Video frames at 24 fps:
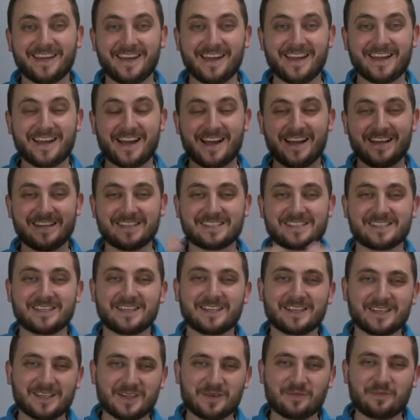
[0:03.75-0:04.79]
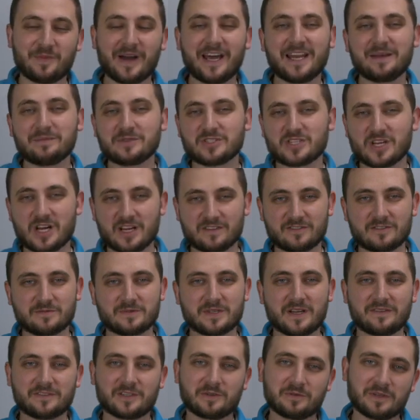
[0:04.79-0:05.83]
Hey guys, my name is Josh from
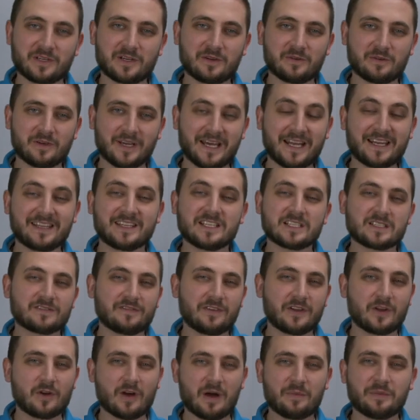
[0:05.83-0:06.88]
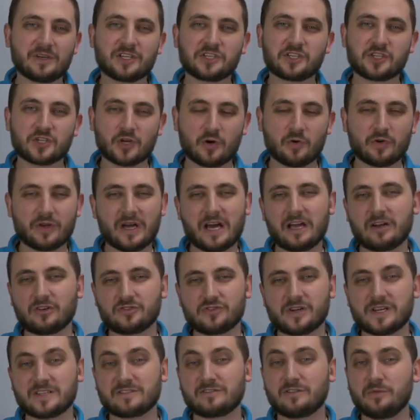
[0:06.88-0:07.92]
Softorino, and in this video, I'm gonna show you how to
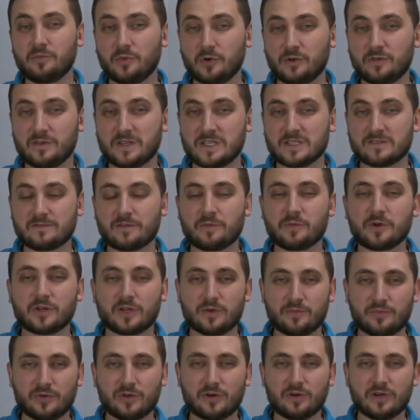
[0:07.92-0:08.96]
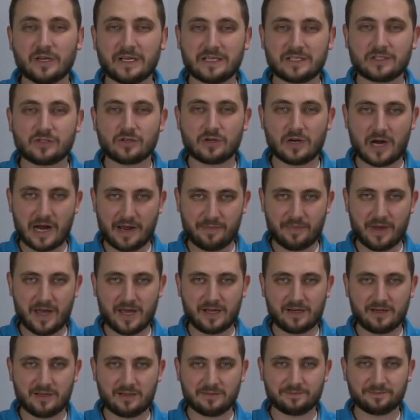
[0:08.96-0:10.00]
transfer movies from your computer into your
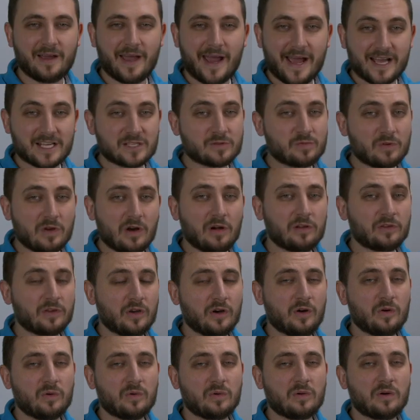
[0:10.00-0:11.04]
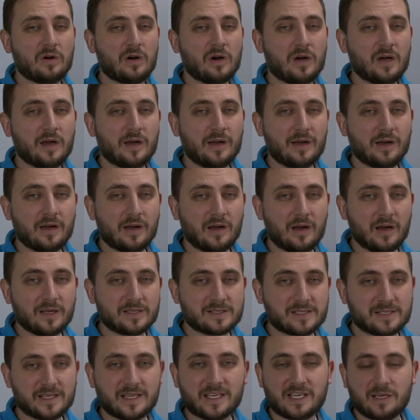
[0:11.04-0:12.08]
iPad. As we all know,
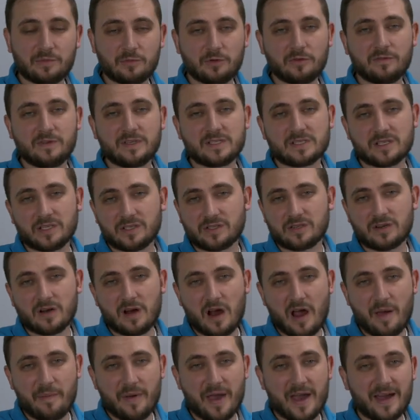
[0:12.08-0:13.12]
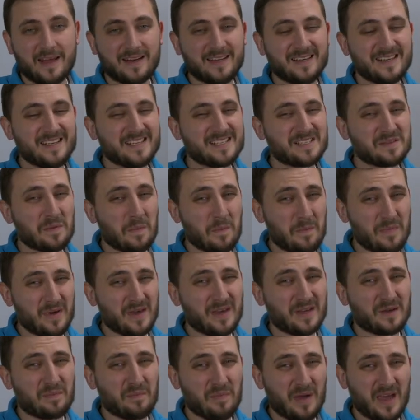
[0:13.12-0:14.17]
syncing movies into your iPad is a
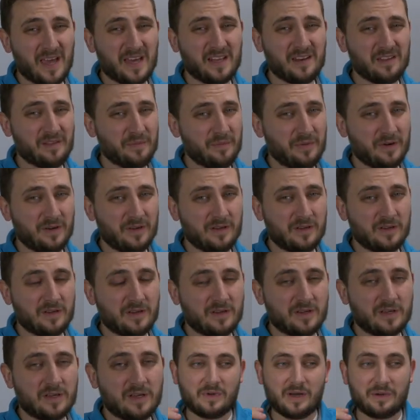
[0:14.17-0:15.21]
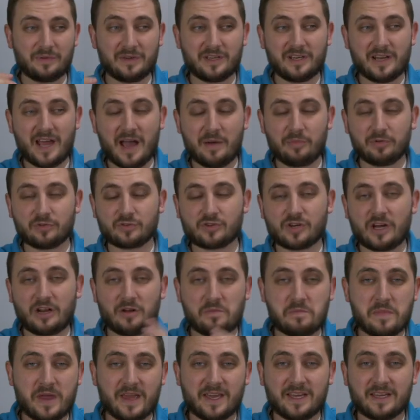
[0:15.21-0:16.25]
big pain in the butt. I mean, Apple tried to
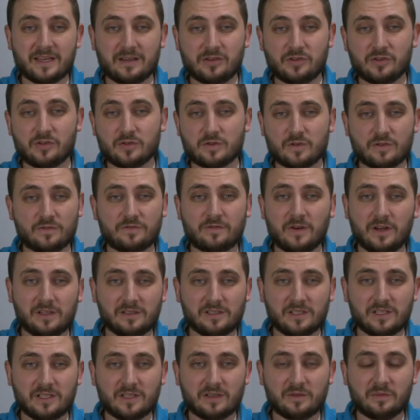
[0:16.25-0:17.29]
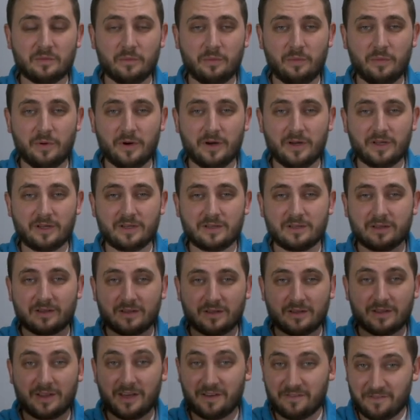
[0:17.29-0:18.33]
make it user-friendly, but
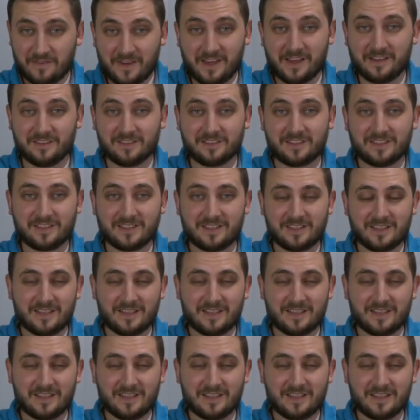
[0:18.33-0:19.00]
they failed.